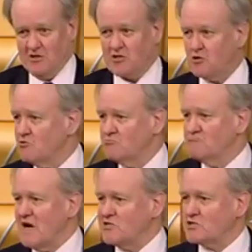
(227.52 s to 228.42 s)
So
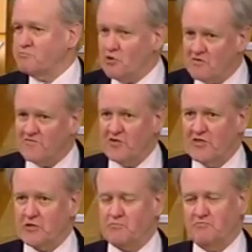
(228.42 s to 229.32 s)
my support for
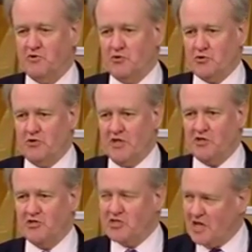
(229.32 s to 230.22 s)
this proposal
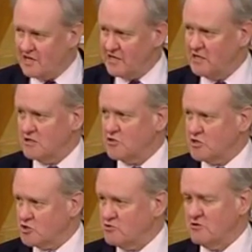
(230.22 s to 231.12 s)
is entirely
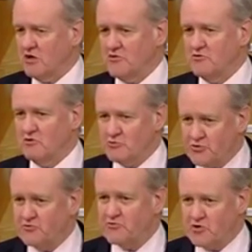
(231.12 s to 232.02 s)
conditional on you
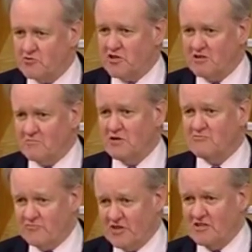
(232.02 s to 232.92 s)
also talking about
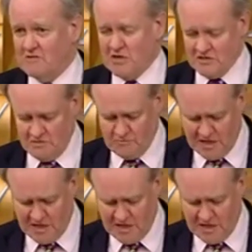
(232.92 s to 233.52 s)
and thinking about the